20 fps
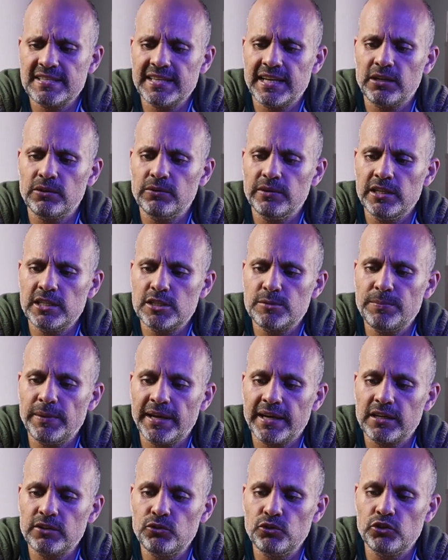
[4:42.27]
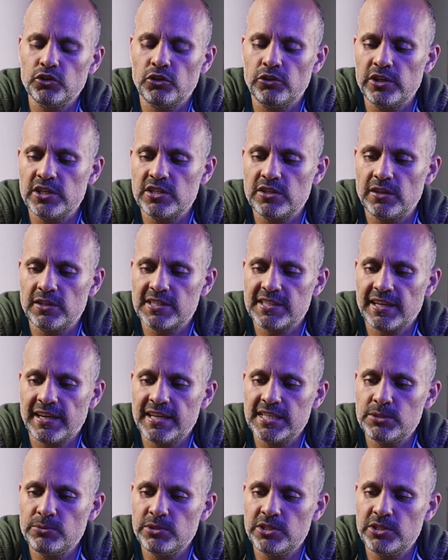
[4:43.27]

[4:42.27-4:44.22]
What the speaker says: Now it's back to the original size,